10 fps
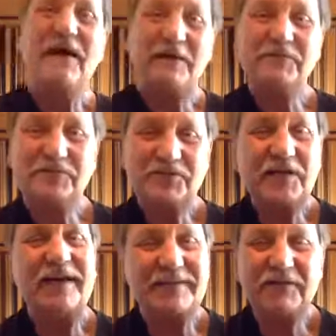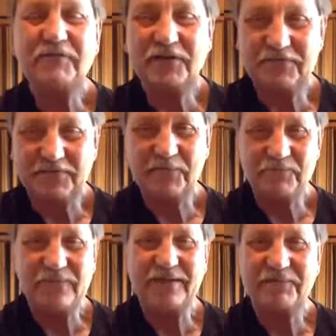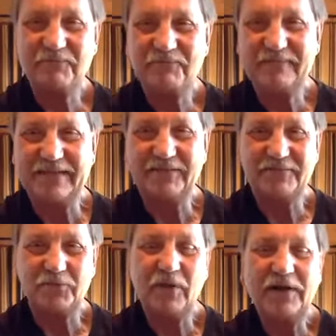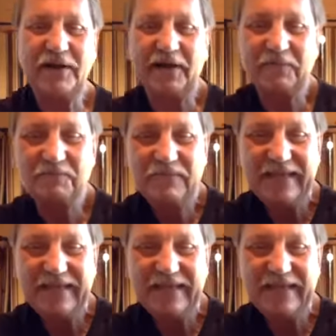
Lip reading: I'm just kind of giving you the rundown.